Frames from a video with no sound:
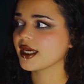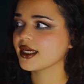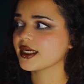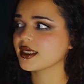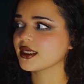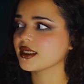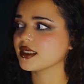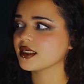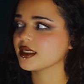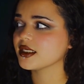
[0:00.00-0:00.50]

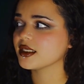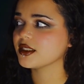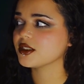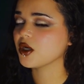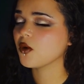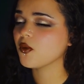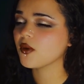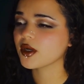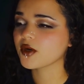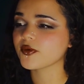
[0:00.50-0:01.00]
I
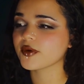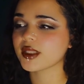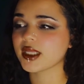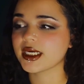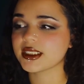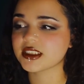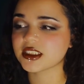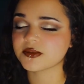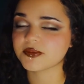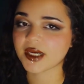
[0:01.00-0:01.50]
don't want to
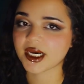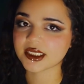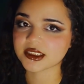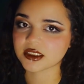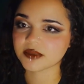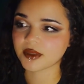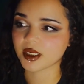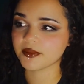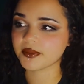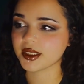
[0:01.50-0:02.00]
relate this
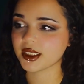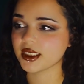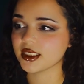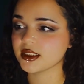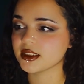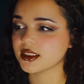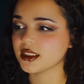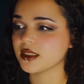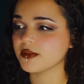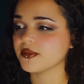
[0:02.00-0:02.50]
back to my
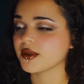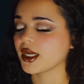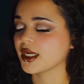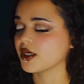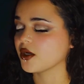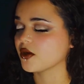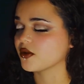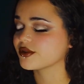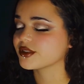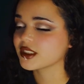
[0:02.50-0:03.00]
BED, but
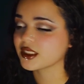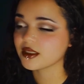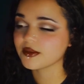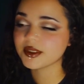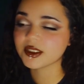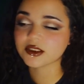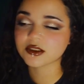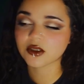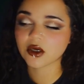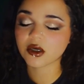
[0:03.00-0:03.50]
I know there's going
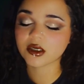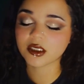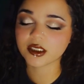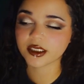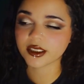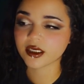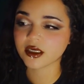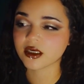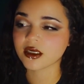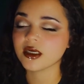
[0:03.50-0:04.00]
to be a song
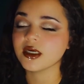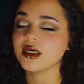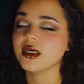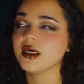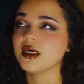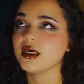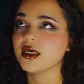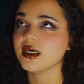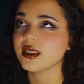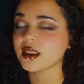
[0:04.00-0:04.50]
in here
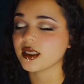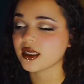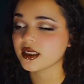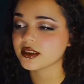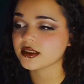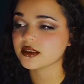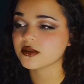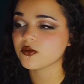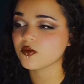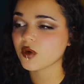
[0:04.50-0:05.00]
that
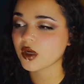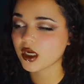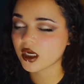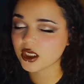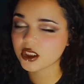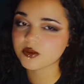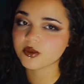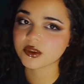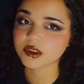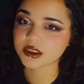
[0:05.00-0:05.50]
is
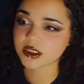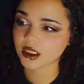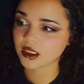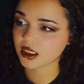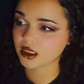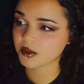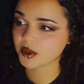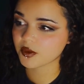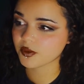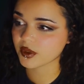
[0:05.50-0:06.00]
100%
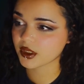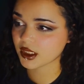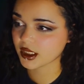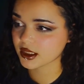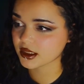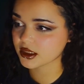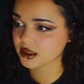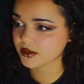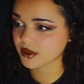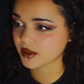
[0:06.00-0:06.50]
going to be
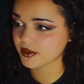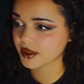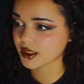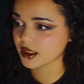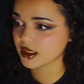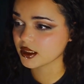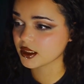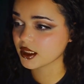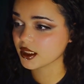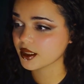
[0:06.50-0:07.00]
related to my
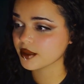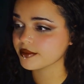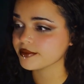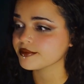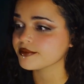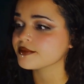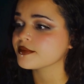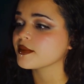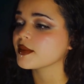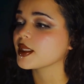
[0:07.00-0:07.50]

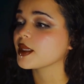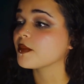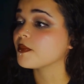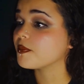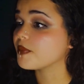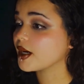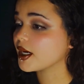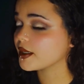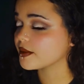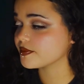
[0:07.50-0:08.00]
BED.
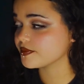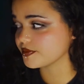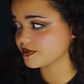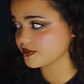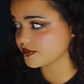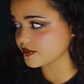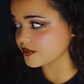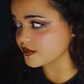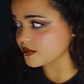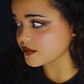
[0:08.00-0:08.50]
But
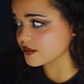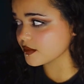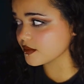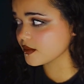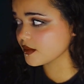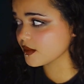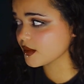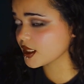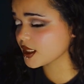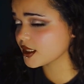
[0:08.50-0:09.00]

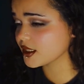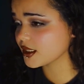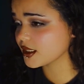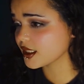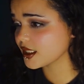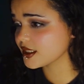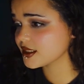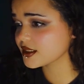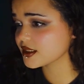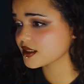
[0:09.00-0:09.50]

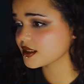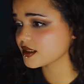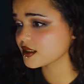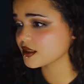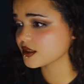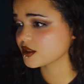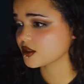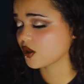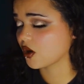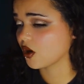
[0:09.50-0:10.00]
this
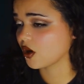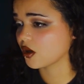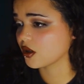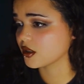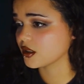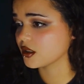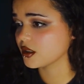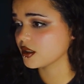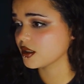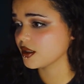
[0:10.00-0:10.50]

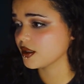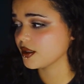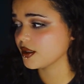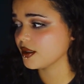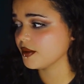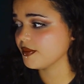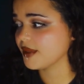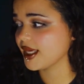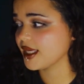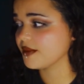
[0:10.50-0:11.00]
song
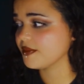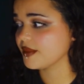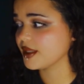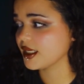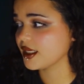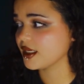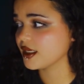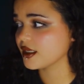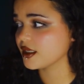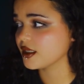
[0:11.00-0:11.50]
made
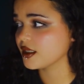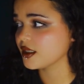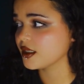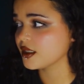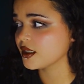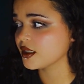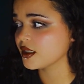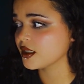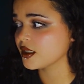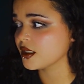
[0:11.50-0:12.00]
me,